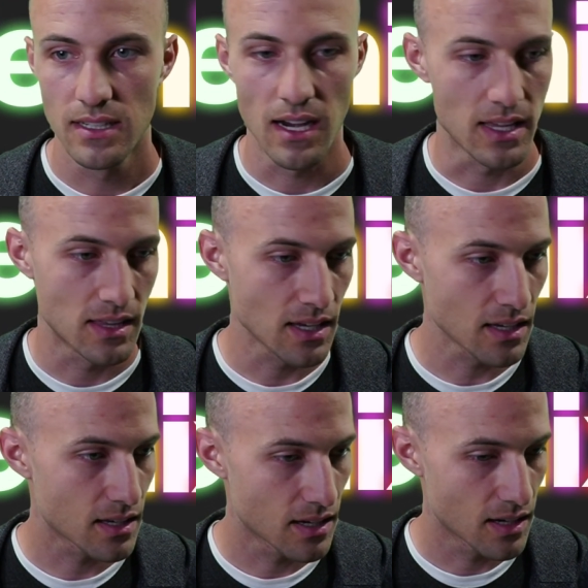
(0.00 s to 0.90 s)
I
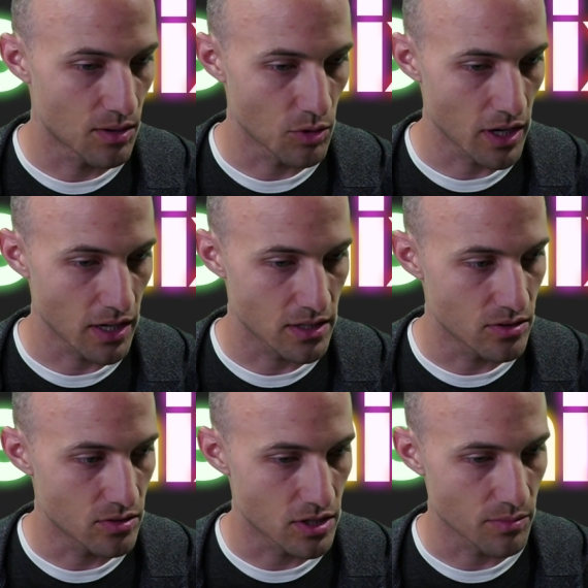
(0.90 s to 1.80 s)
think I'm ready
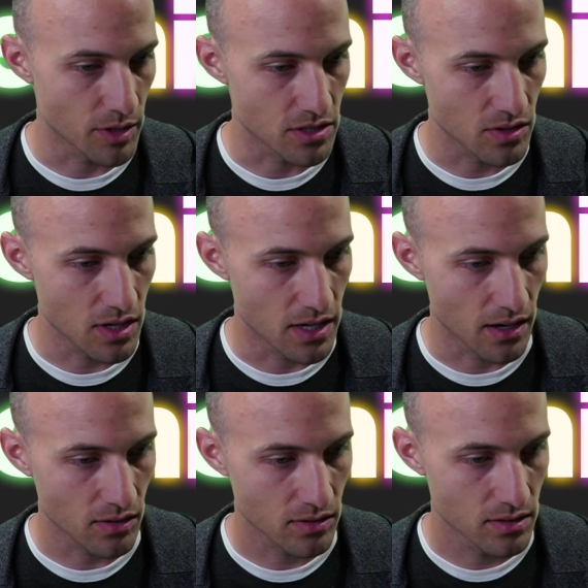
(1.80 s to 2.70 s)
to share my screen
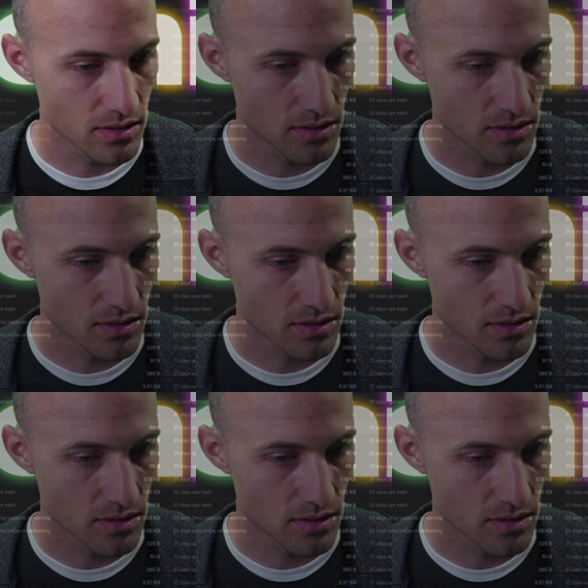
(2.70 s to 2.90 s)
now.